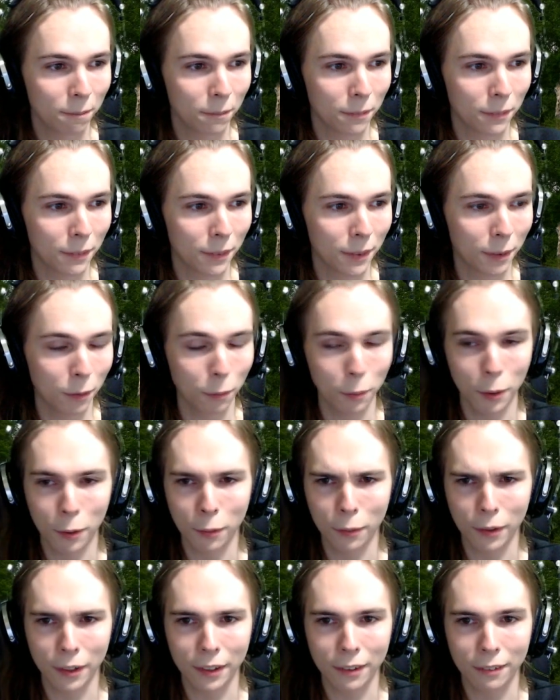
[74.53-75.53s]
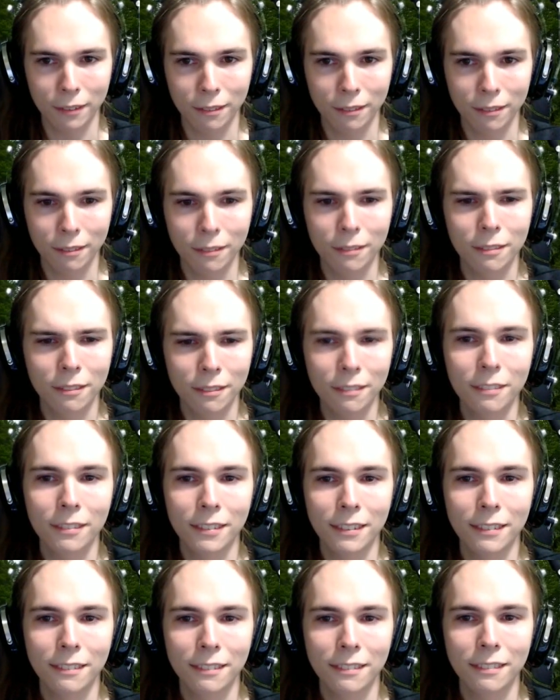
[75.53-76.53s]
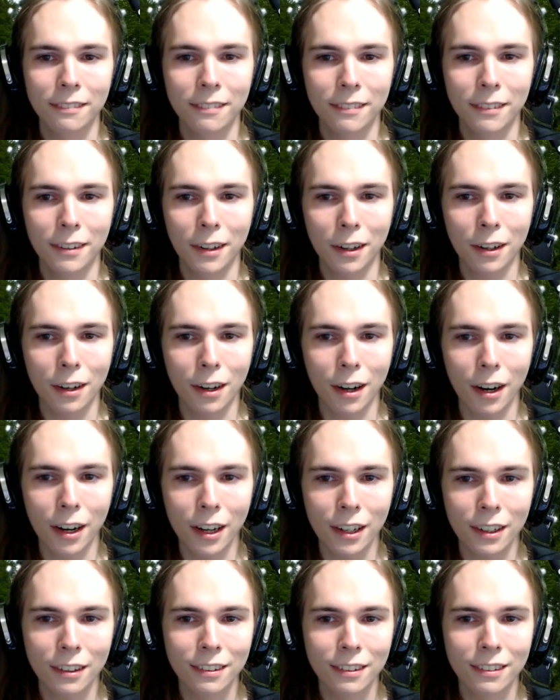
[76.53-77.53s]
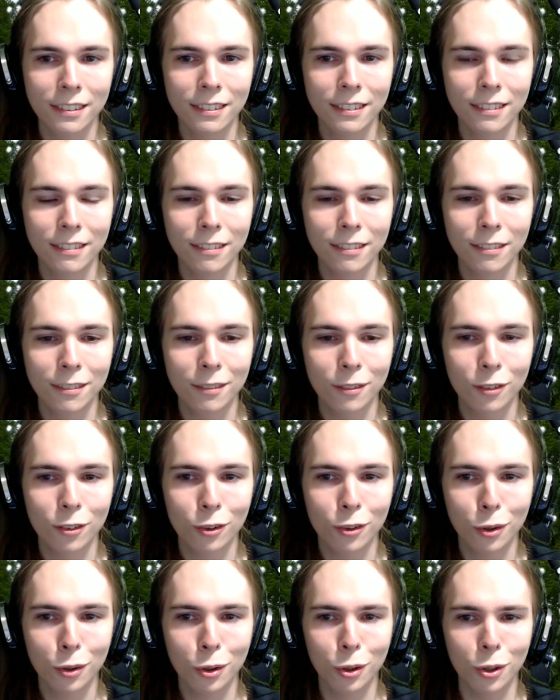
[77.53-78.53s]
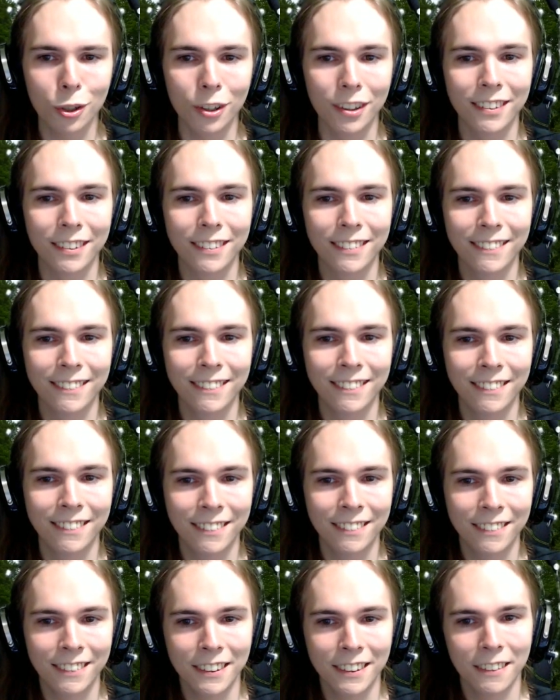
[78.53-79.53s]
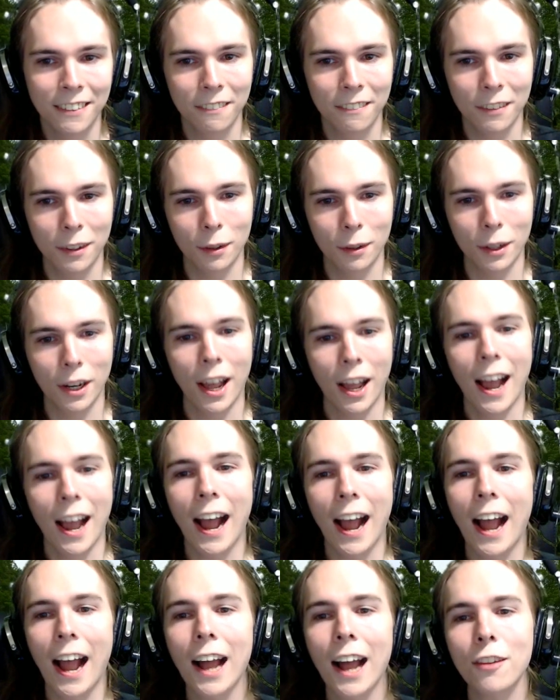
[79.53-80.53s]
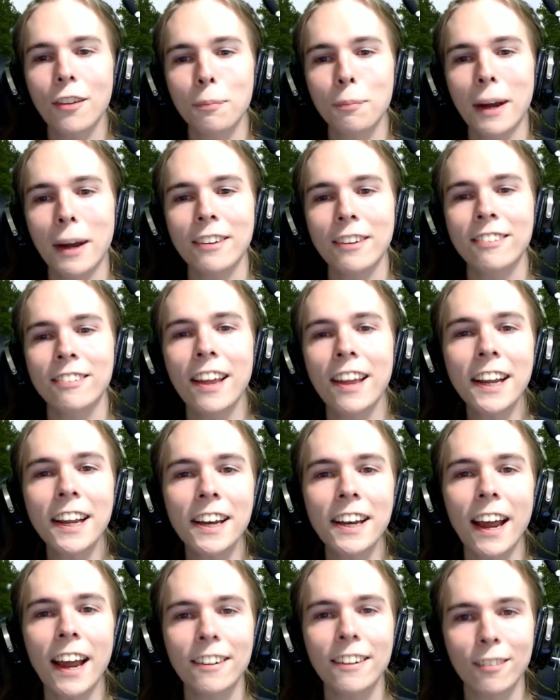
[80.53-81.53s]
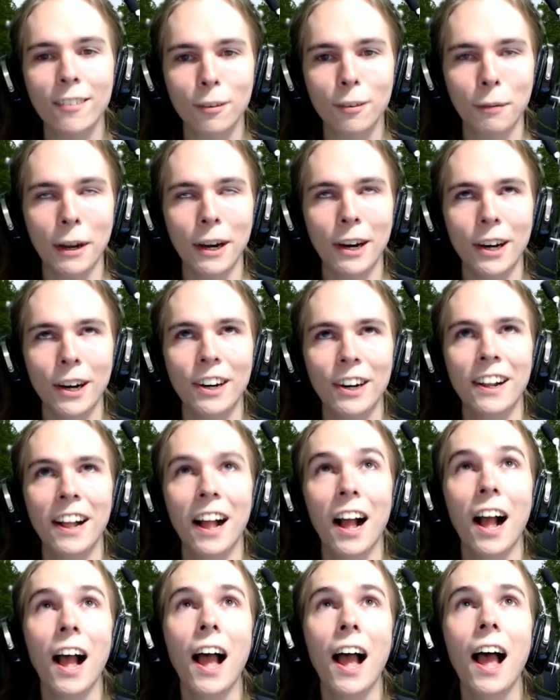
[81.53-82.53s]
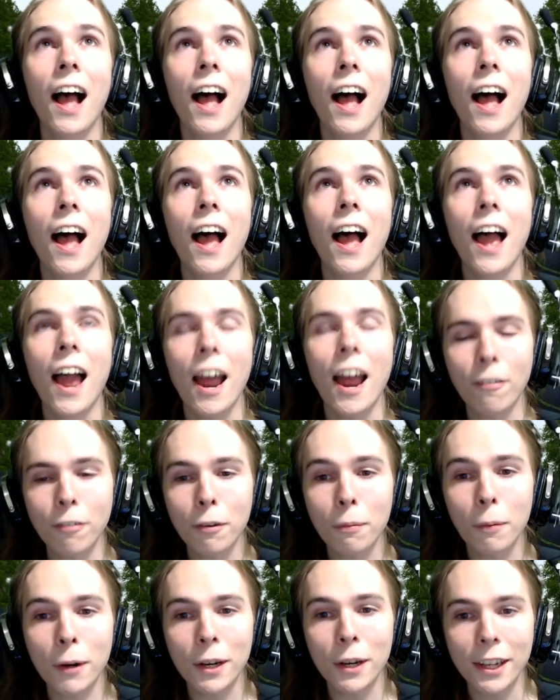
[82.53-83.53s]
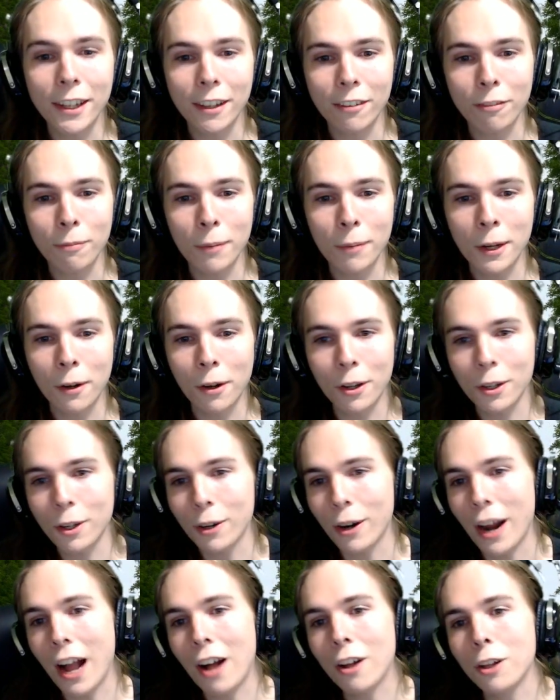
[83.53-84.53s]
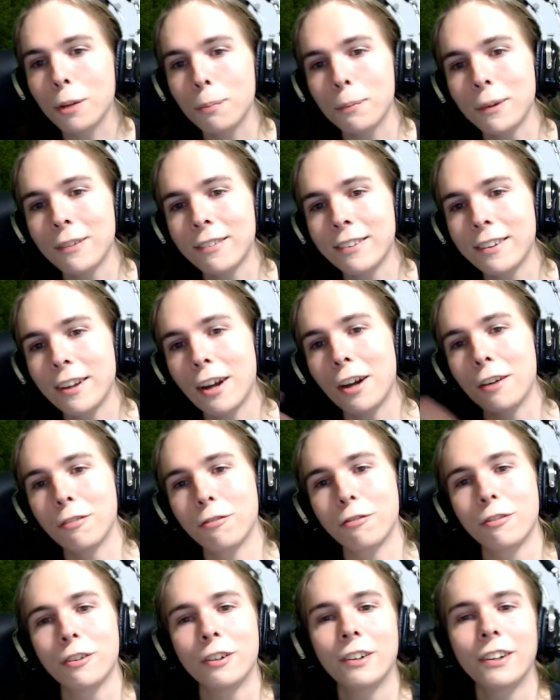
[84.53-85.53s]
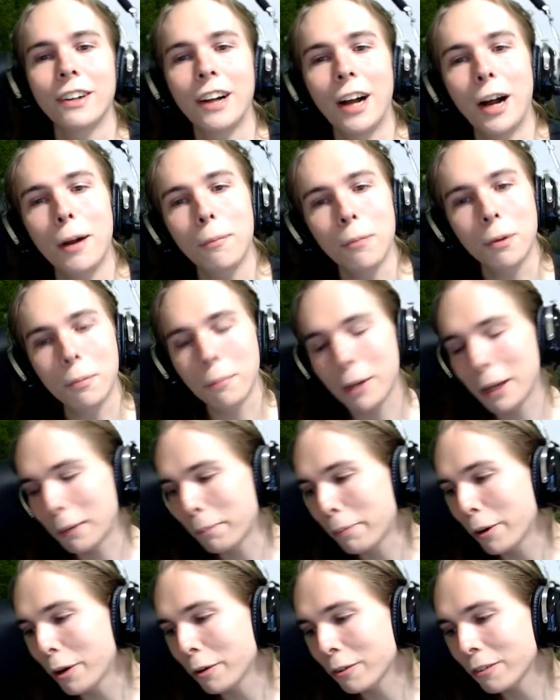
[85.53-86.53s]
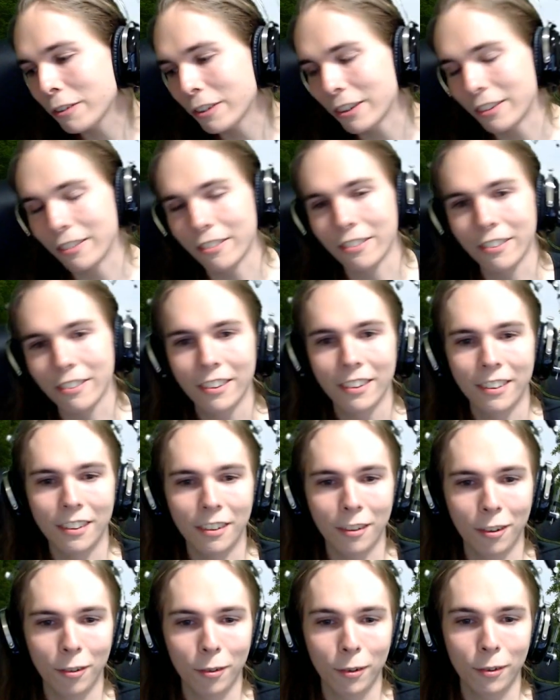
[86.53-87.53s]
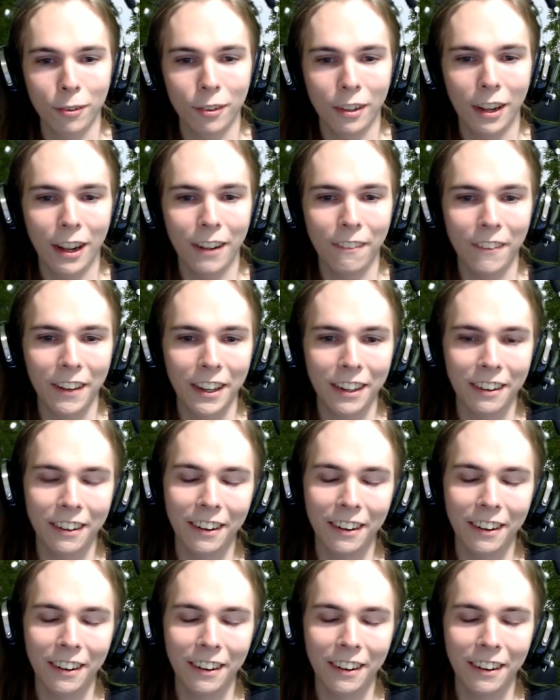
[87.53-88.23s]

everybody's like, all right, sure. And as my second act as mayor, everybody give me all your alchemy stuff. I'm gonna make potions. And then